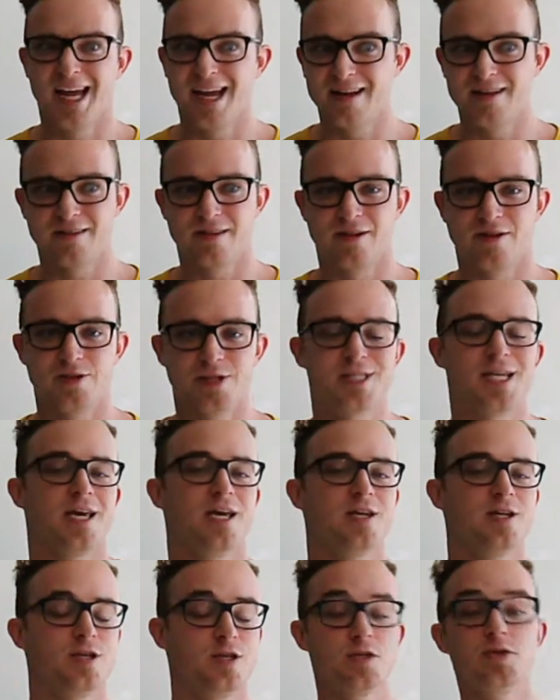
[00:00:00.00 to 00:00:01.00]
And there is
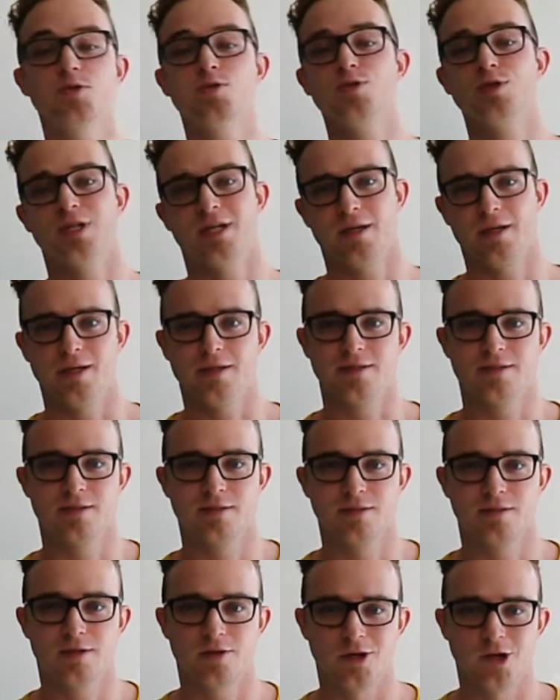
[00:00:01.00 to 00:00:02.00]
a huge hit
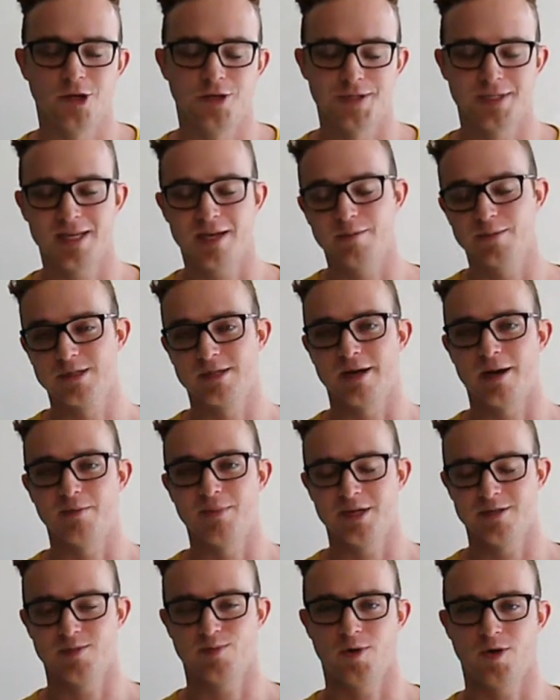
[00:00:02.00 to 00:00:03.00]
called
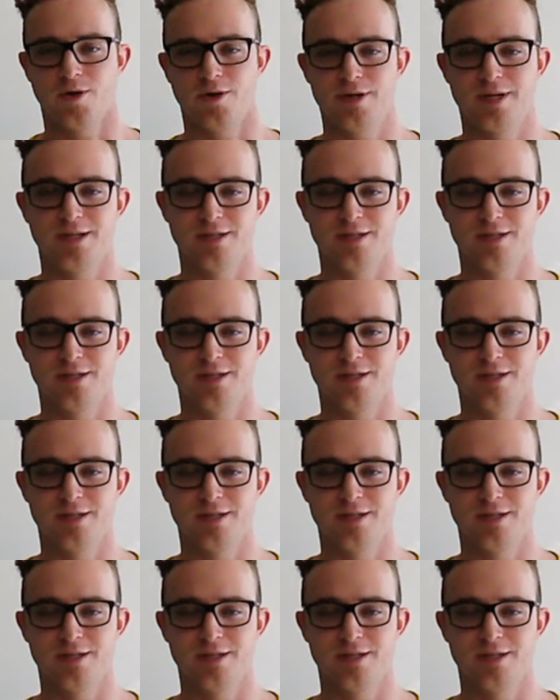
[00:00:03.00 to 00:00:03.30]
Tabletop Baseball.